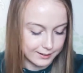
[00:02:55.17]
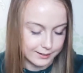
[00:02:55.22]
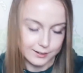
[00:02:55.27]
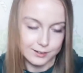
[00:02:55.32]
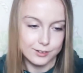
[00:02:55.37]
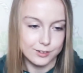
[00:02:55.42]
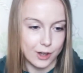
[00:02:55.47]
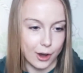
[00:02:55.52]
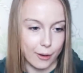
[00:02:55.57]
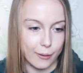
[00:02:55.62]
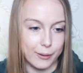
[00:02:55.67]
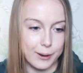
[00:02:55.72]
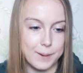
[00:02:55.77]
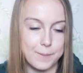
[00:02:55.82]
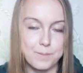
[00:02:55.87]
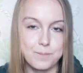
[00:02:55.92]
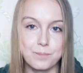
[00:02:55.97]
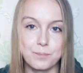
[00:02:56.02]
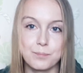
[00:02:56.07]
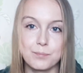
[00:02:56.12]
so,
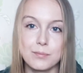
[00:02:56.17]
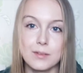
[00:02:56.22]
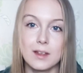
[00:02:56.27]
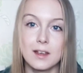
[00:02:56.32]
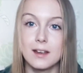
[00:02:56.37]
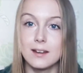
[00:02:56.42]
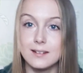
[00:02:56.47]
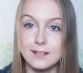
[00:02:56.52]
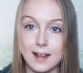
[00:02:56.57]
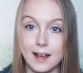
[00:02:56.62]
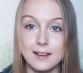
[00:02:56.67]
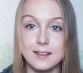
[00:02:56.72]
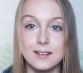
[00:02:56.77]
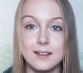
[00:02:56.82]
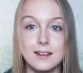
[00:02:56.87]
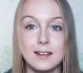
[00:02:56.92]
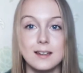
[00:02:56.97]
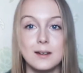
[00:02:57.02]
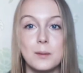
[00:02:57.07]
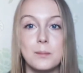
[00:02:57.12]

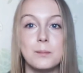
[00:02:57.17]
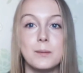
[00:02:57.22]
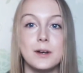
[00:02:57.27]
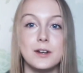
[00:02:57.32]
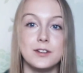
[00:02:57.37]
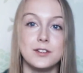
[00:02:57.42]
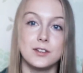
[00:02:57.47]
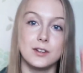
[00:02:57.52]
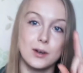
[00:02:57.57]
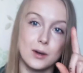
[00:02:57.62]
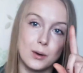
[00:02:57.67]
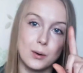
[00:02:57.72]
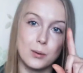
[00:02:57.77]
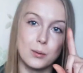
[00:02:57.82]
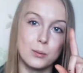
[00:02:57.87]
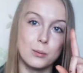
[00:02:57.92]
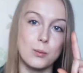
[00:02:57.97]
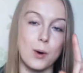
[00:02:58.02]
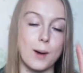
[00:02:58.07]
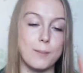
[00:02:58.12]
destiny numbers
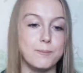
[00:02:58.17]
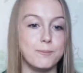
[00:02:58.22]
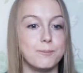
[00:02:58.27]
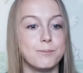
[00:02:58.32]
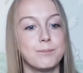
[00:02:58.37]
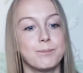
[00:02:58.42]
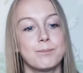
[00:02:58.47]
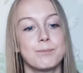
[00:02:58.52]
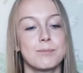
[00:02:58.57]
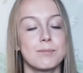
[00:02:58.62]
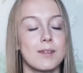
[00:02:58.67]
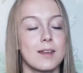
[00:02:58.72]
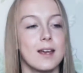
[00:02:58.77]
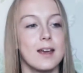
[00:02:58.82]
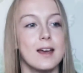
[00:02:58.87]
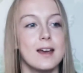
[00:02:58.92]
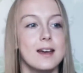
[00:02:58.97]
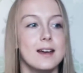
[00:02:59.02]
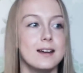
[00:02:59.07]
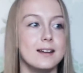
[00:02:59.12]
one.
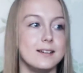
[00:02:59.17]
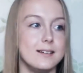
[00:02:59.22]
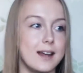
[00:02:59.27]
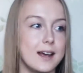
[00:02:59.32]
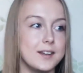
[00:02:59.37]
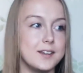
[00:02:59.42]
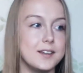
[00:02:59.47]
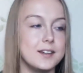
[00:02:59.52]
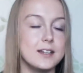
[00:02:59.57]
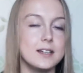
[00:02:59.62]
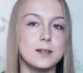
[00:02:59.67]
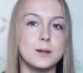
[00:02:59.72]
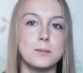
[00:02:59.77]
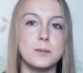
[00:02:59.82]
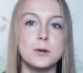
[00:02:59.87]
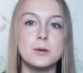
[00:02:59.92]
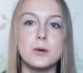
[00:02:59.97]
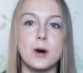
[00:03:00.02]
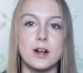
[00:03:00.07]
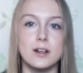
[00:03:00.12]
Destiny
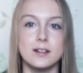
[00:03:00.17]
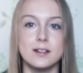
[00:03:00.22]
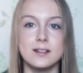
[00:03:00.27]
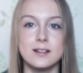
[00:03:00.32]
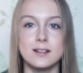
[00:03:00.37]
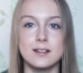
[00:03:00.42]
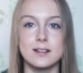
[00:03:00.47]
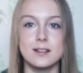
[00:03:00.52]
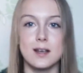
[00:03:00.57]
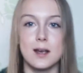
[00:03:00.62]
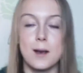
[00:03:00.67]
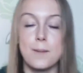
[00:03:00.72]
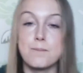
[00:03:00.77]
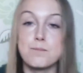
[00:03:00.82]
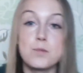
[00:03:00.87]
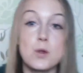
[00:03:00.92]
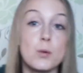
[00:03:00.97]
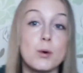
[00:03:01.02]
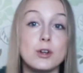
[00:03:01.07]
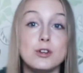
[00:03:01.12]
number ones,
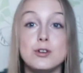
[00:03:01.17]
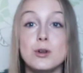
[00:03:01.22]
well,